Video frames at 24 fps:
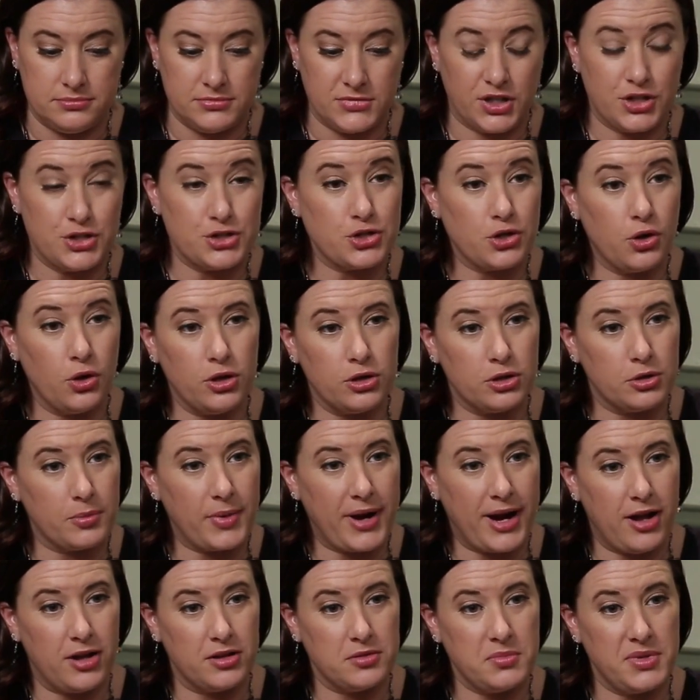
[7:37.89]
controller
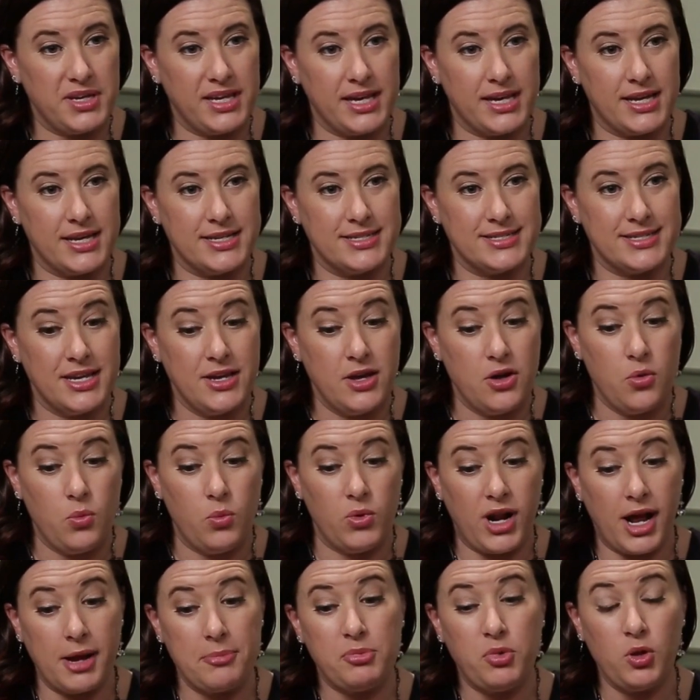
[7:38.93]
around, because
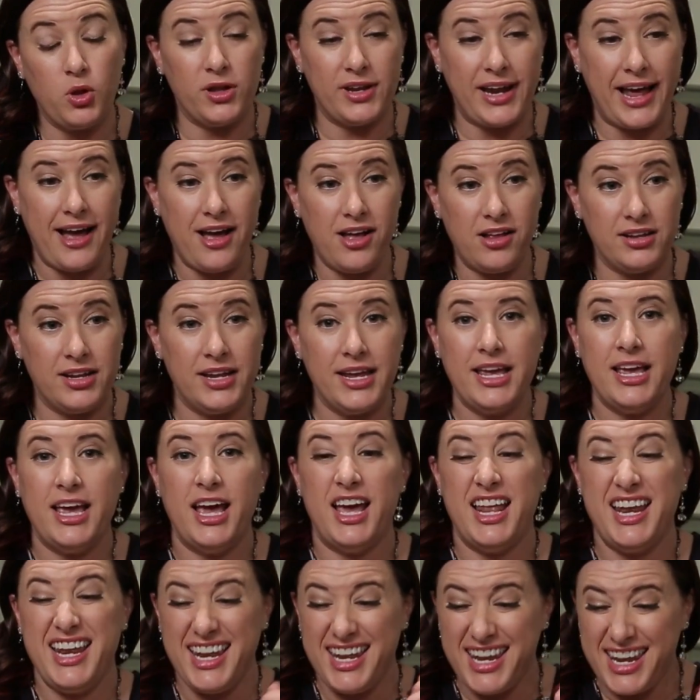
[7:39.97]
when I pull it out,
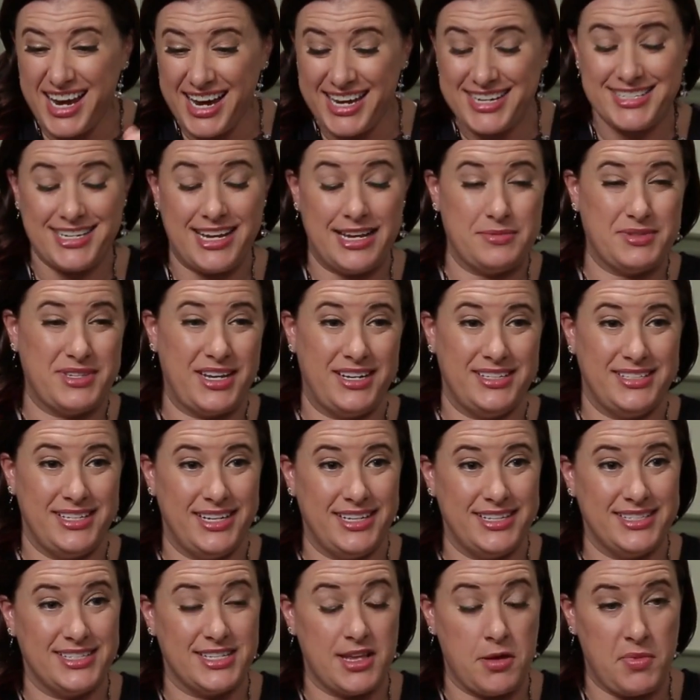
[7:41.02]
9 times out of
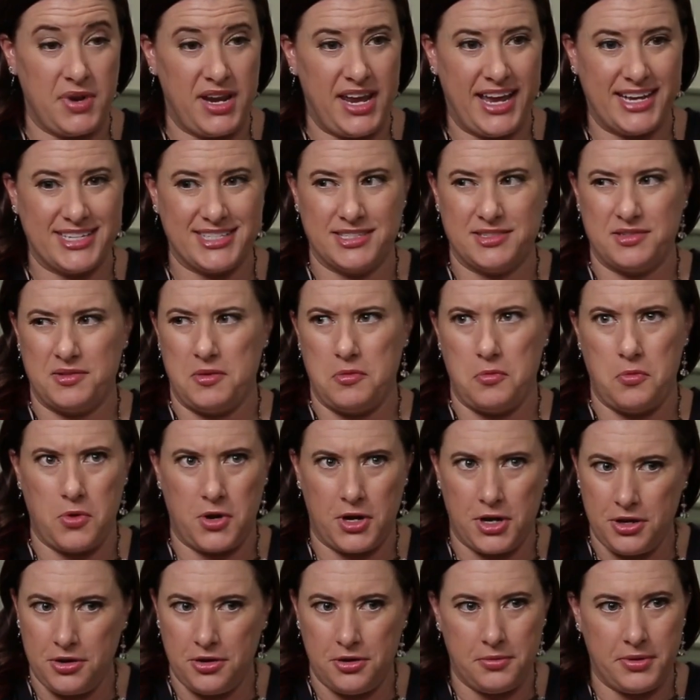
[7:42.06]
10, somebody asks me, what are
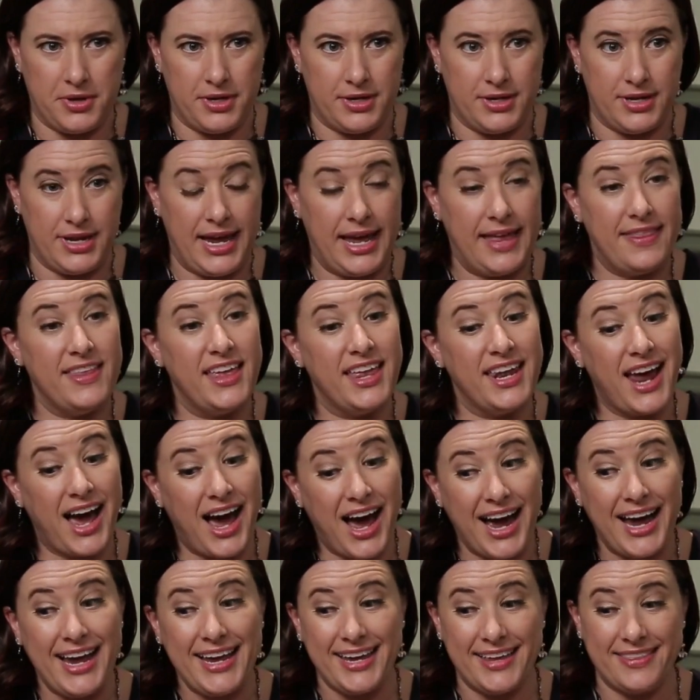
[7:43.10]
you doing? And then
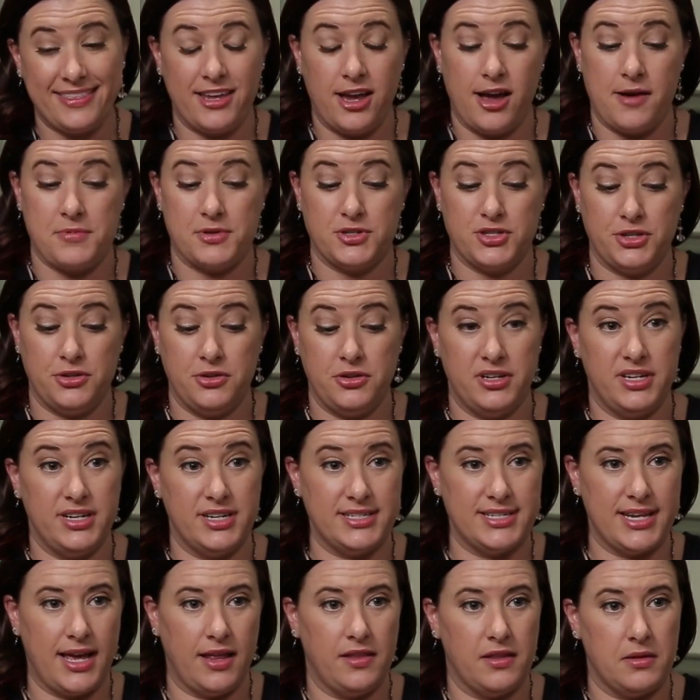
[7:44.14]
I get the opportunity to
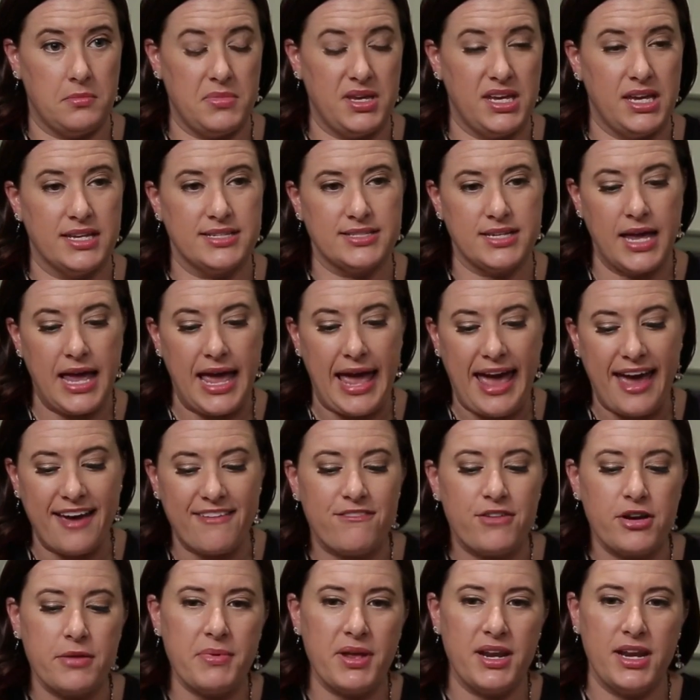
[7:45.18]
tell them, because
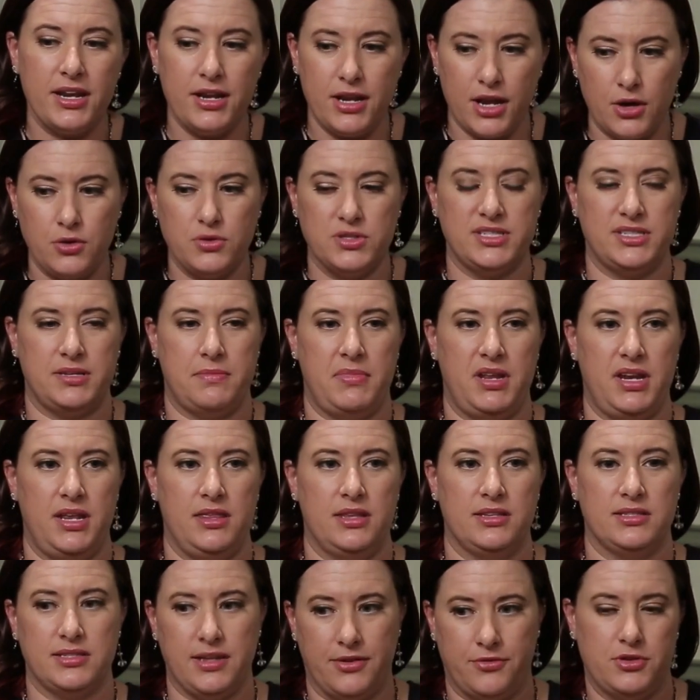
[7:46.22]
everybody knows somebody
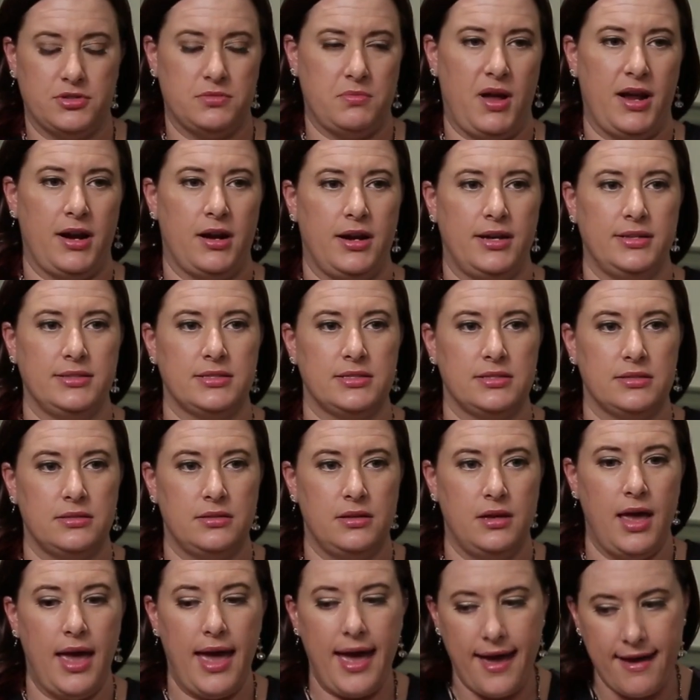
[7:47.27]
that suffers migraines.
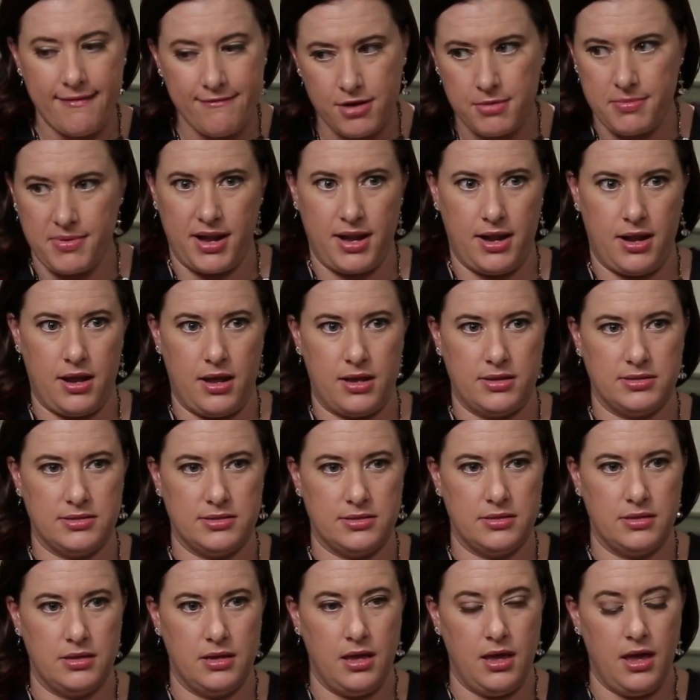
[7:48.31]
Everybody does.
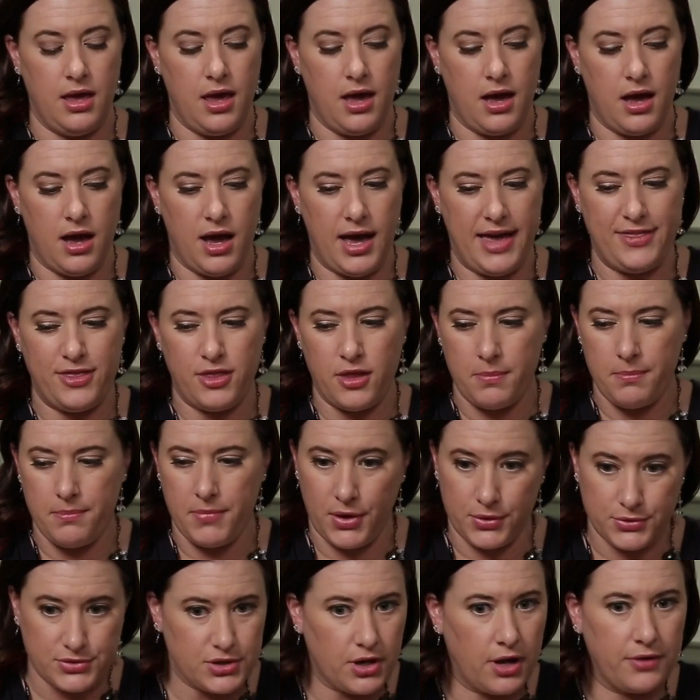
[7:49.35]
And
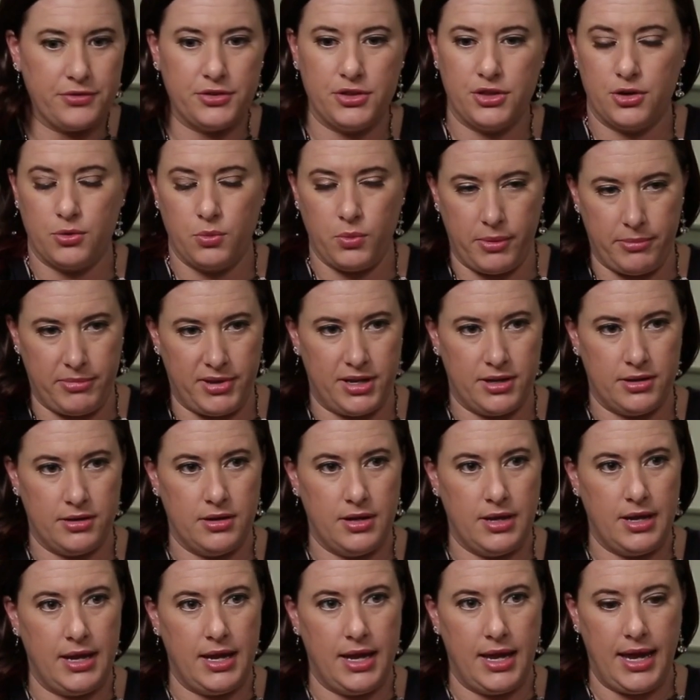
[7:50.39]
most often they're women.
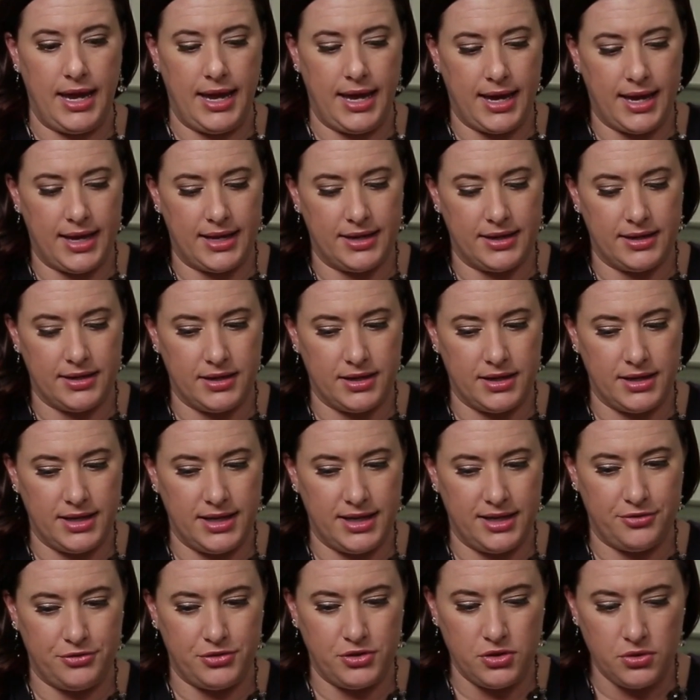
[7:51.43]
And
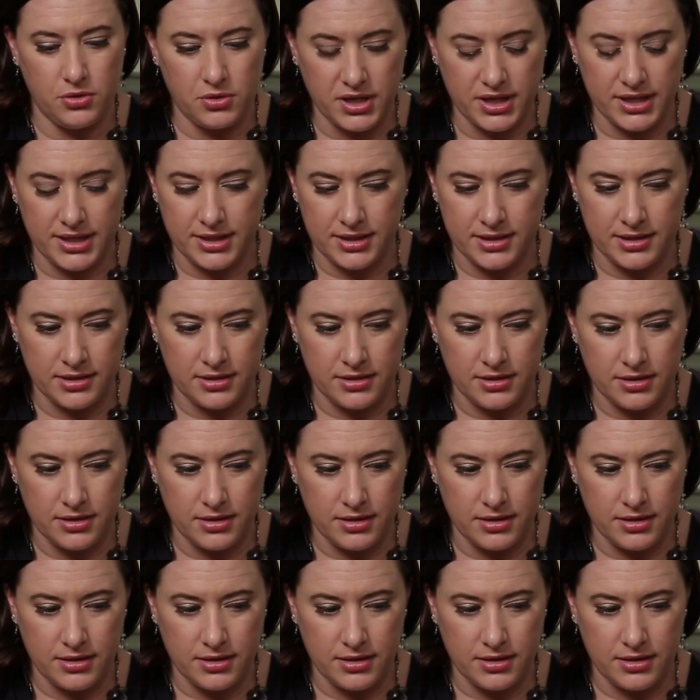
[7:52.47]
if you can